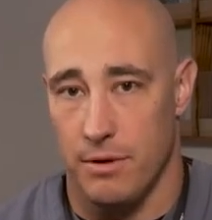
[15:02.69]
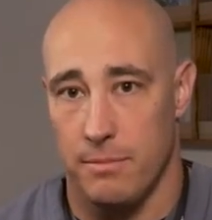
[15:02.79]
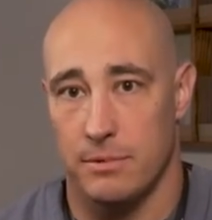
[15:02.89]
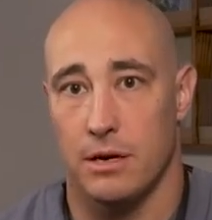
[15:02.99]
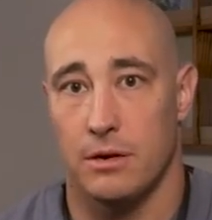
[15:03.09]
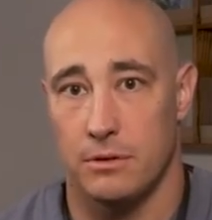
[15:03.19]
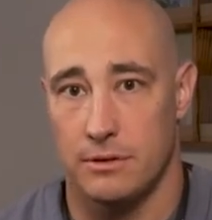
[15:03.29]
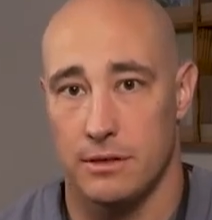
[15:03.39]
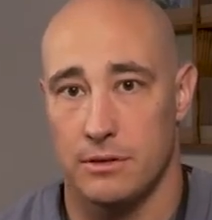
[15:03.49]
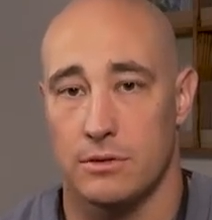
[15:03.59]

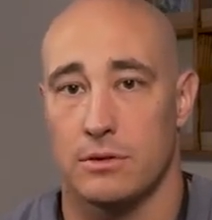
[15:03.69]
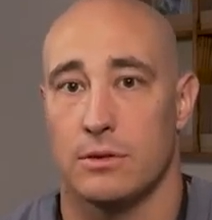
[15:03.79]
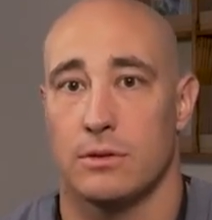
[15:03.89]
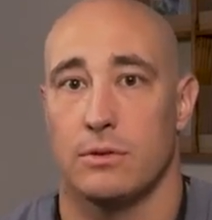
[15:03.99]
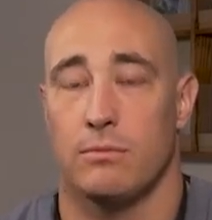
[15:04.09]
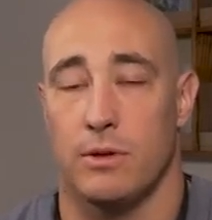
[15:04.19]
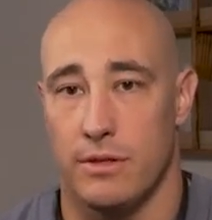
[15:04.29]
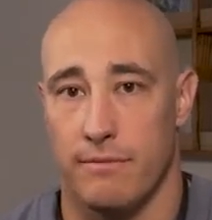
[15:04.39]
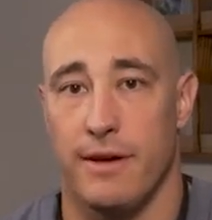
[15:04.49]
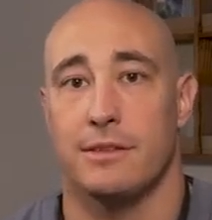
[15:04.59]
proptosis
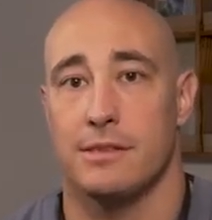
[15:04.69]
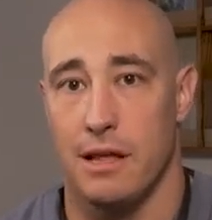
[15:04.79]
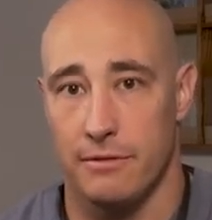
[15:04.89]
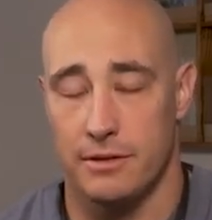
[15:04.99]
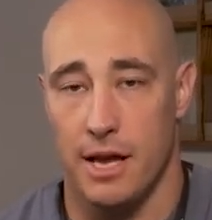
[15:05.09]
with Valsalva